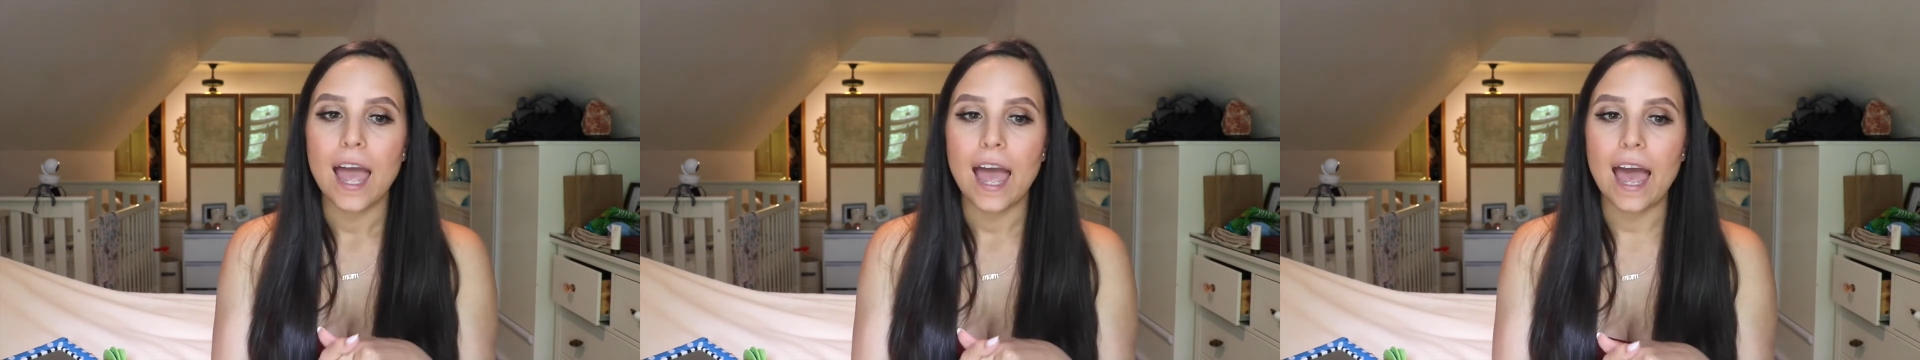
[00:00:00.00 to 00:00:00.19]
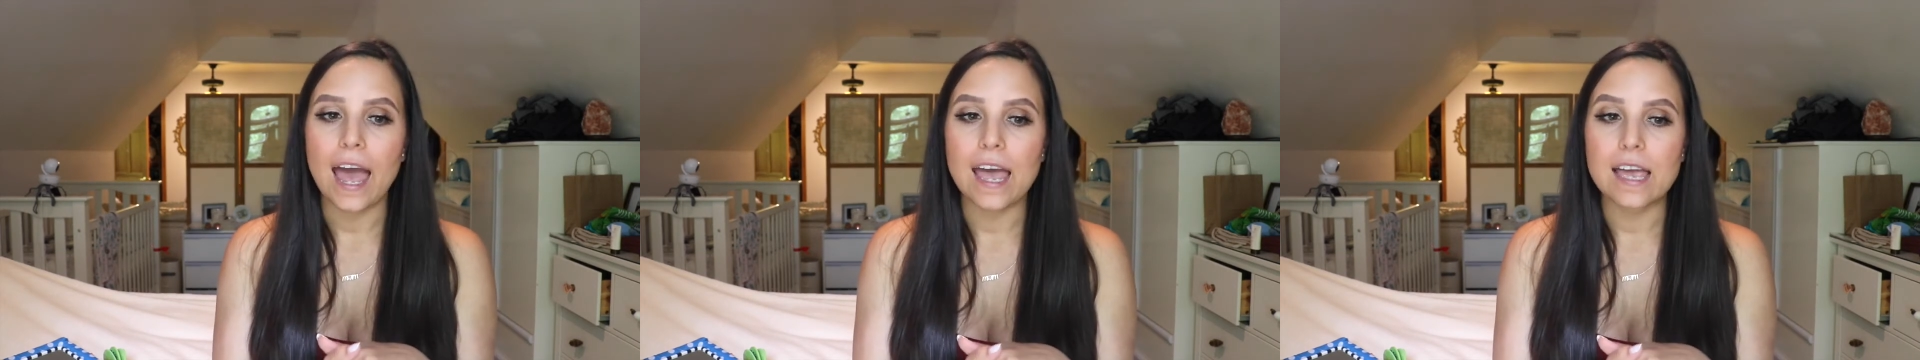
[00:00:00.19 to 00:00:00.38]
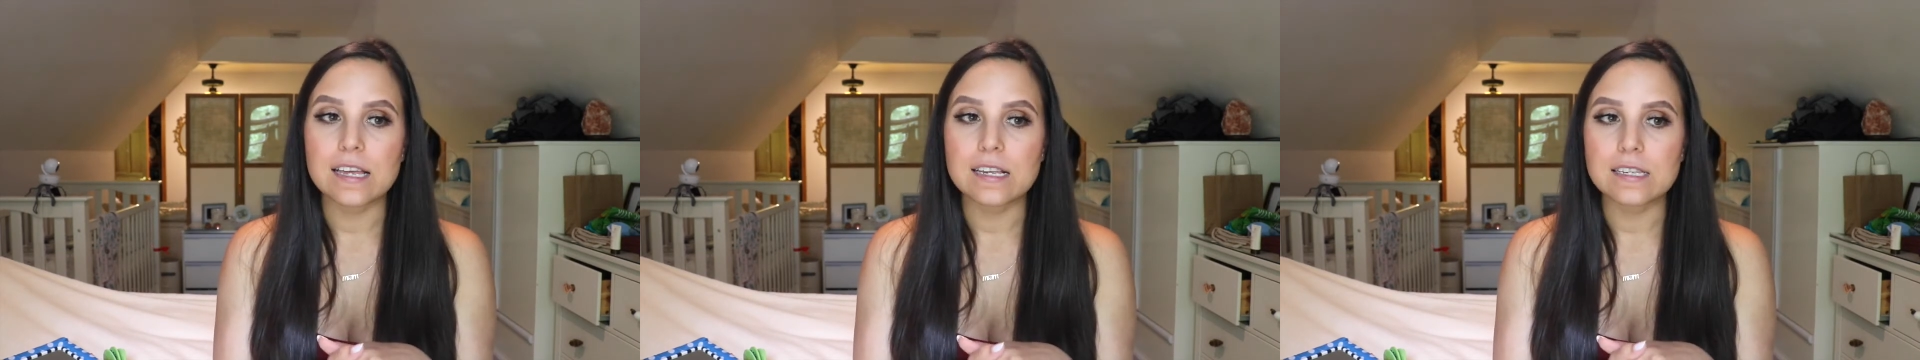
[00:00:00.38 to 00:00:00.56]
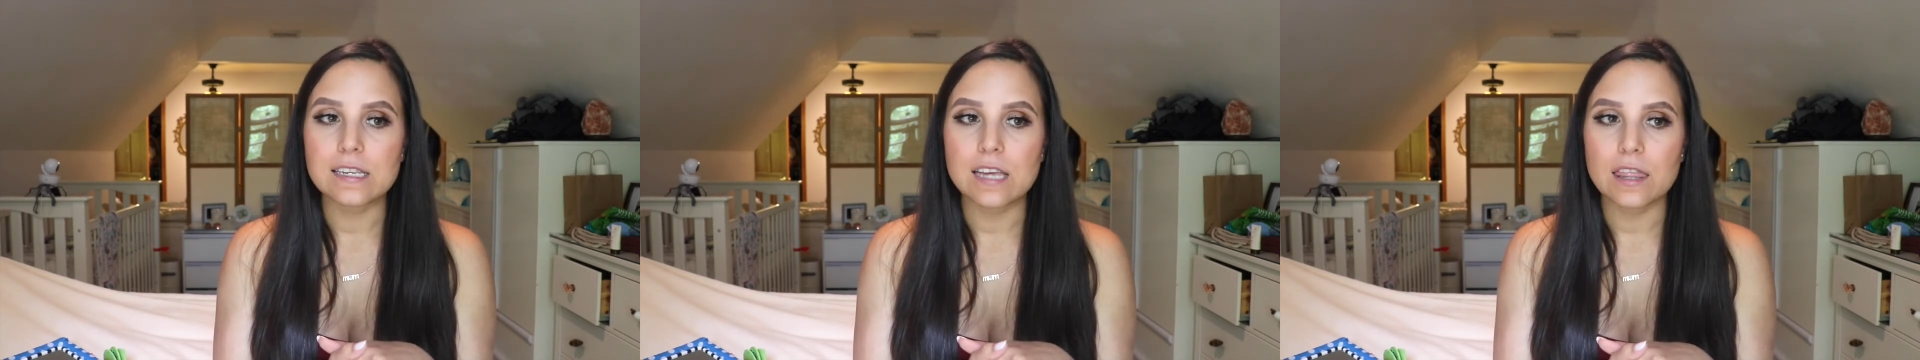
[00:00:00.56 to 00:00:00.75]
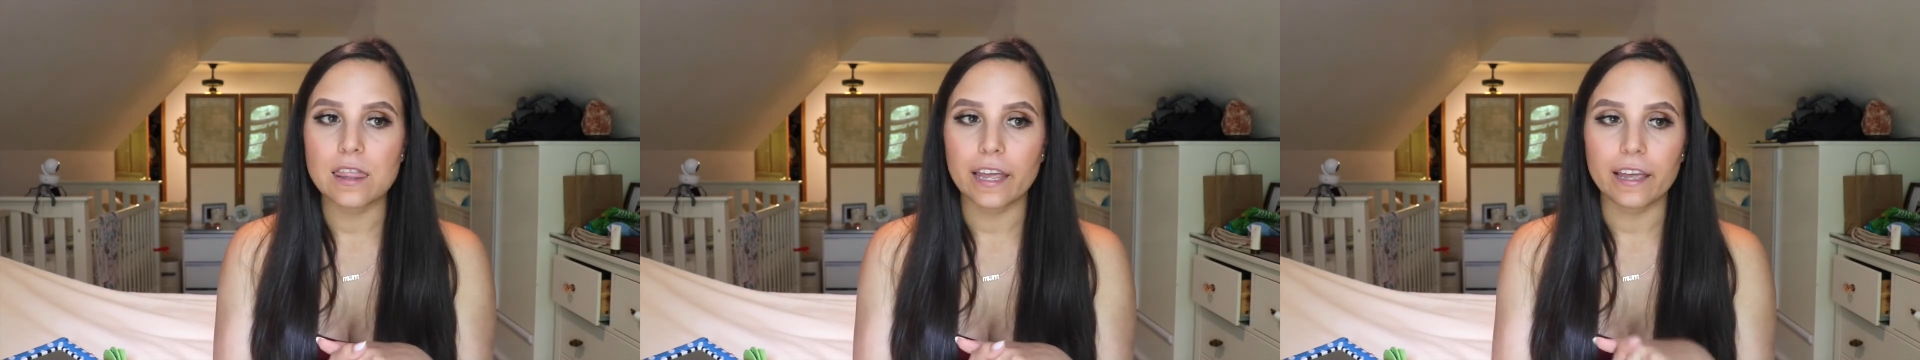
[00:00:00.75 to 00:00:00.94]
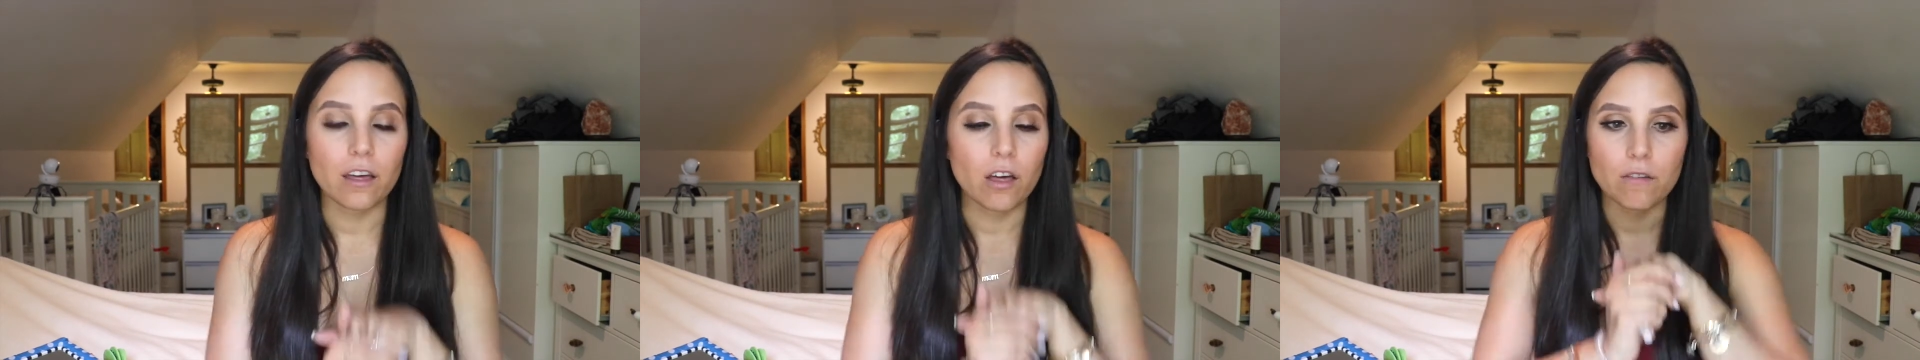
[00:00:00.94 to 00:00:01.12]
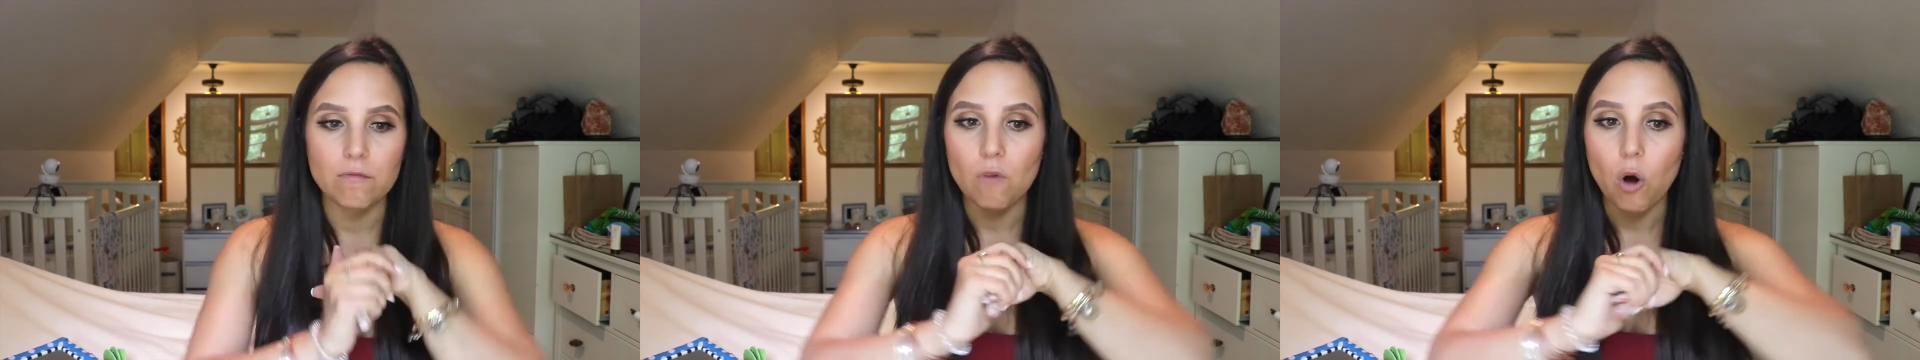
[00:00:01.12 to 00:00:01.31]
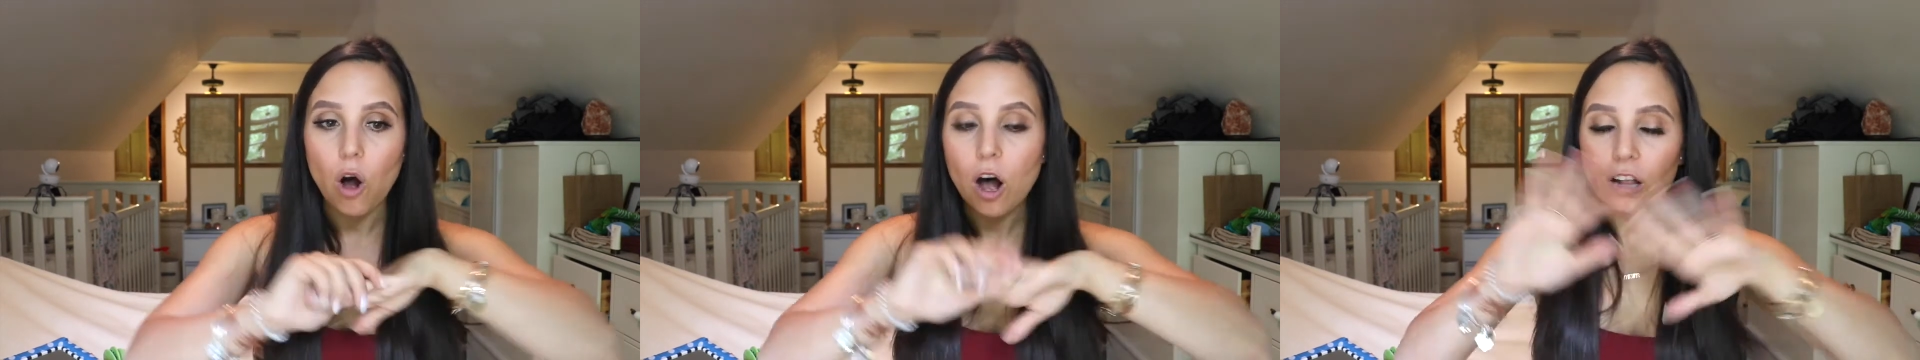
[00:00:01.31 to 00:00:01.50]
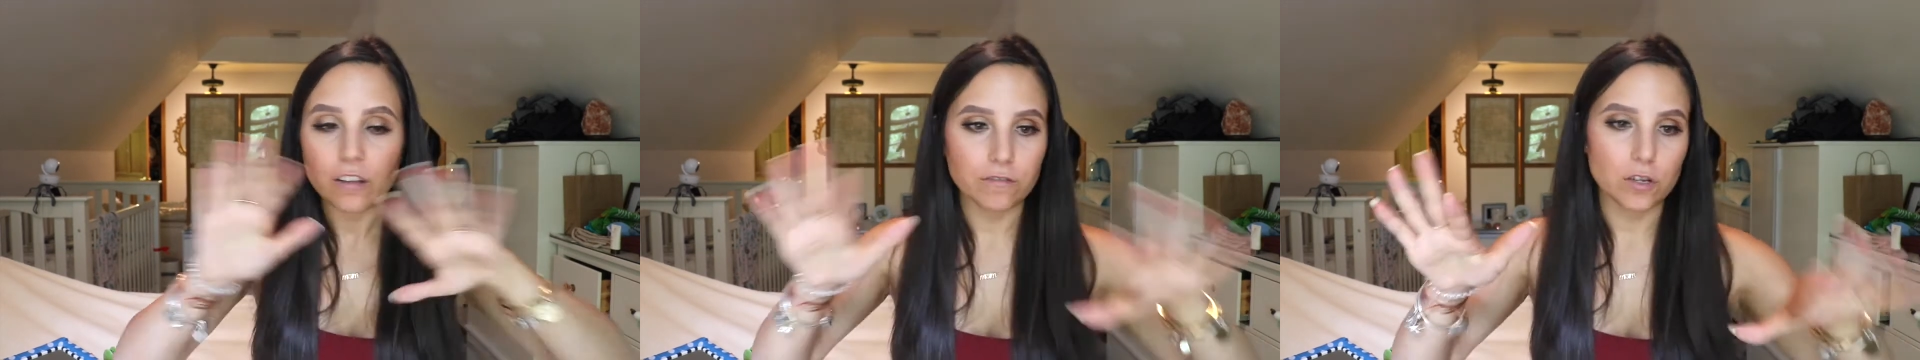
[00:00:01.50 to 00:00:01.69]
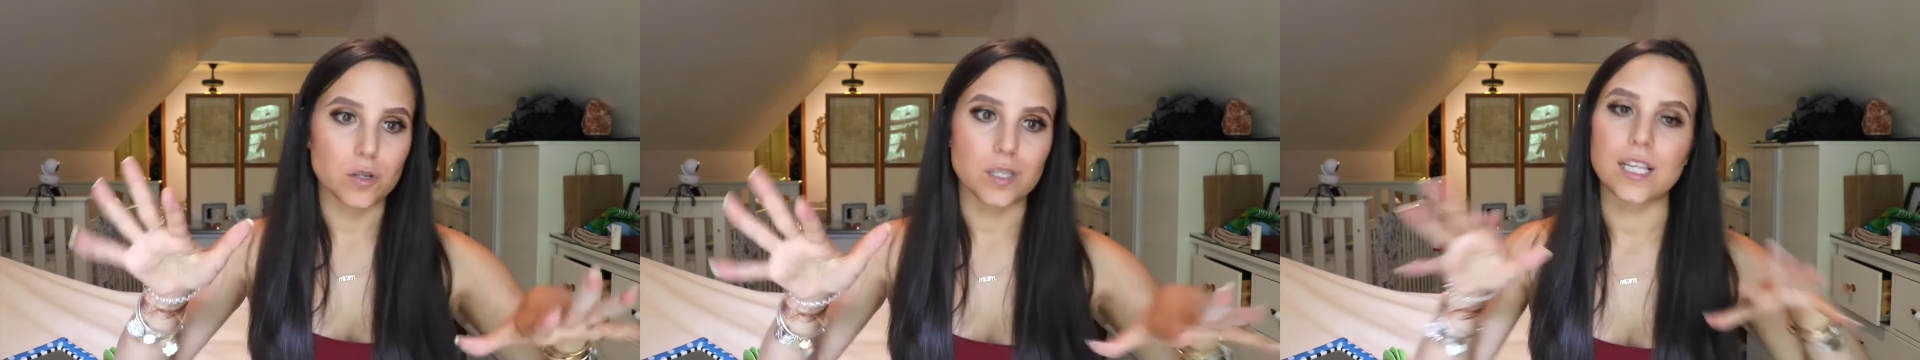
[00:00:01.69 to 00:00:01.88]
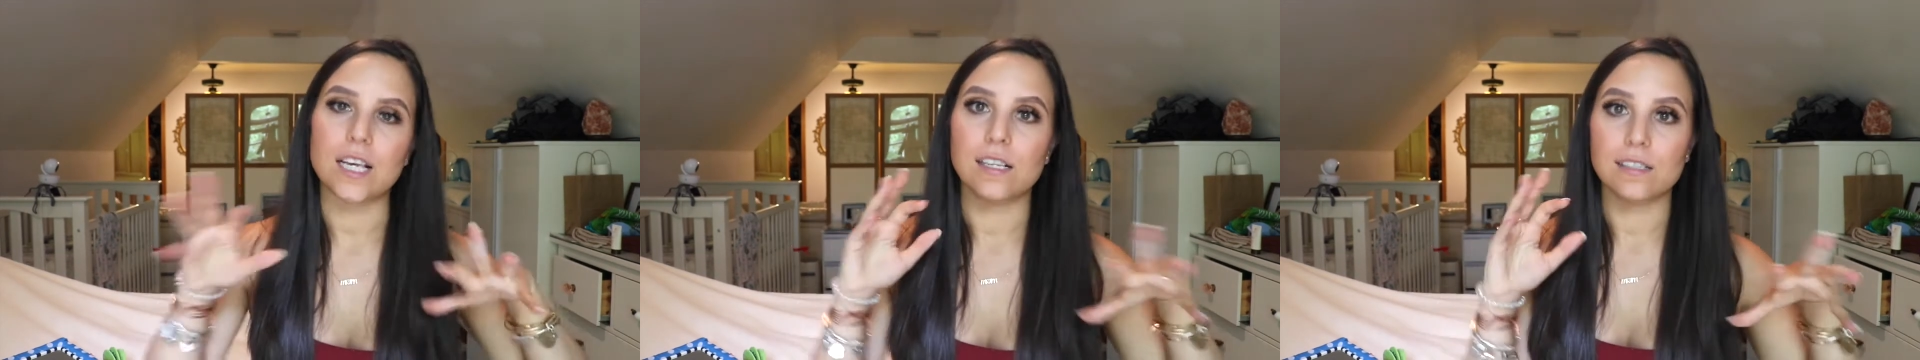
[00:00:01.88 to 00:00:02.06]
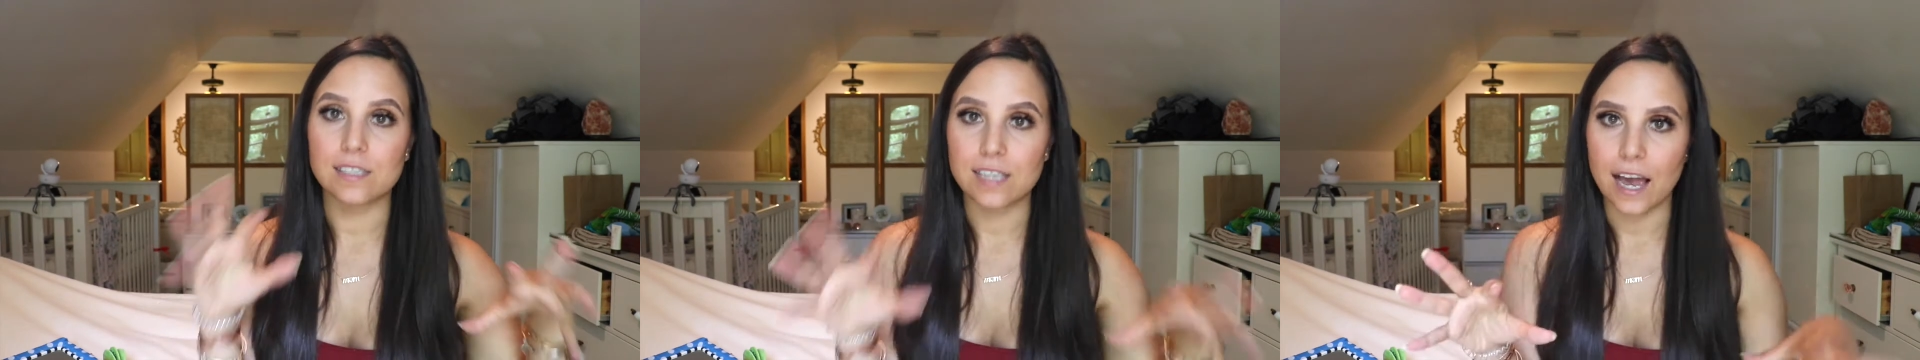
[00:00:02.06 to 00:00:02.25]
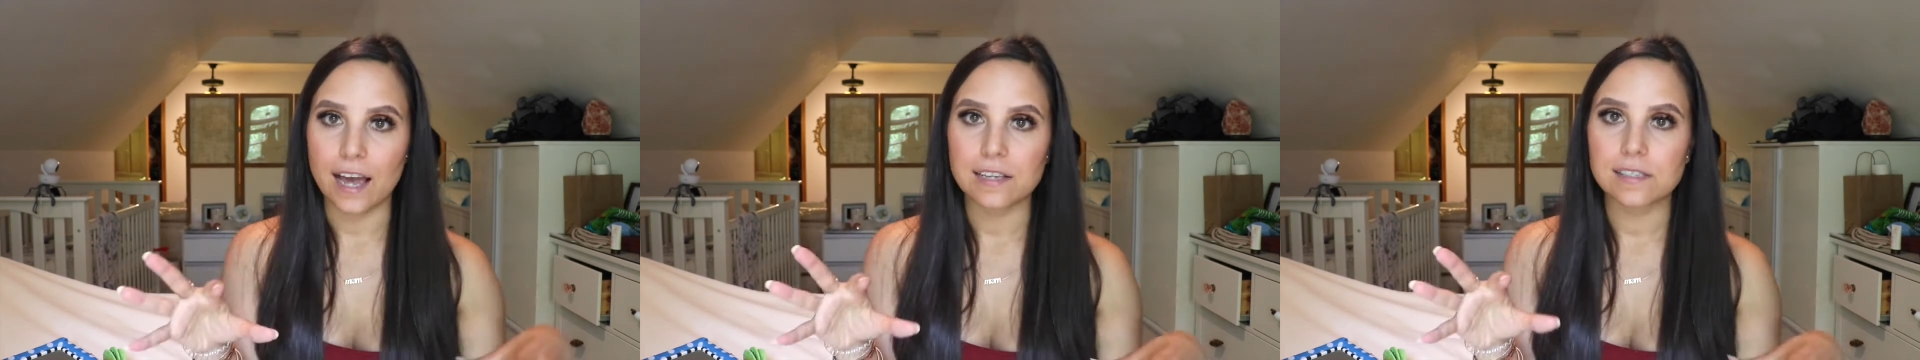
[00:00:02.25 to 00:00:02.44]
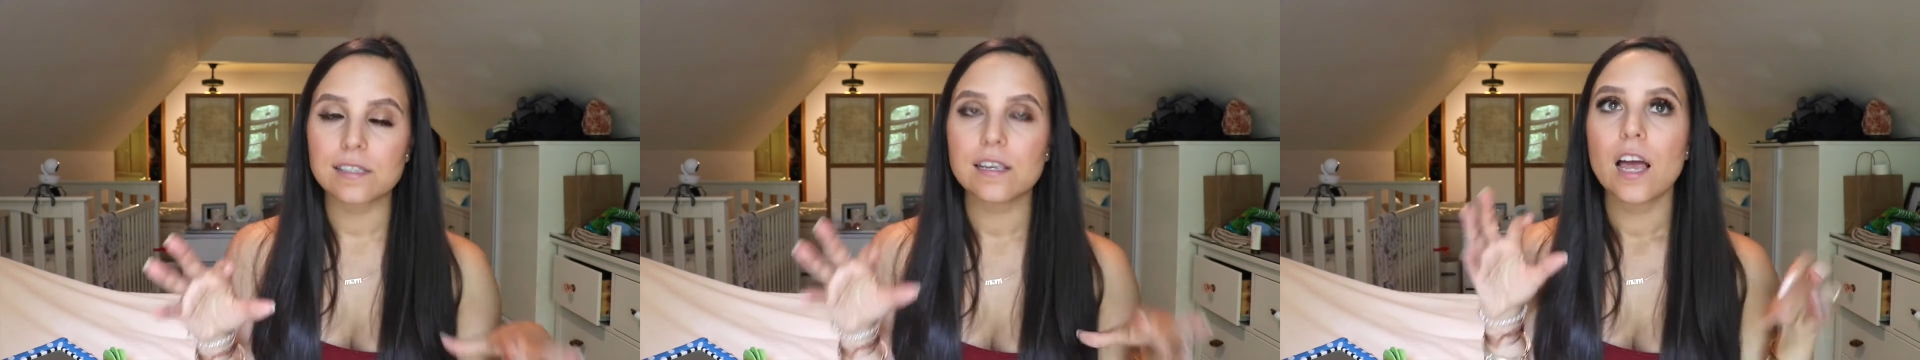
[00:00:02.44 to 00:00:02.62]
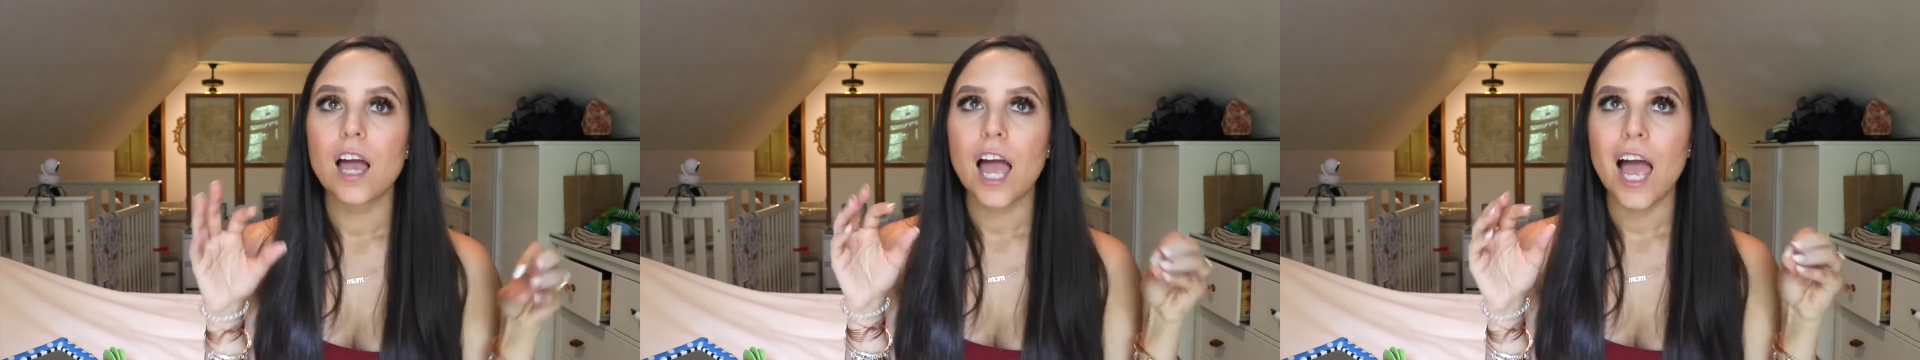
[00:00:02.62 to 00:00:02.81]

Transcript: and like all of those things, yes.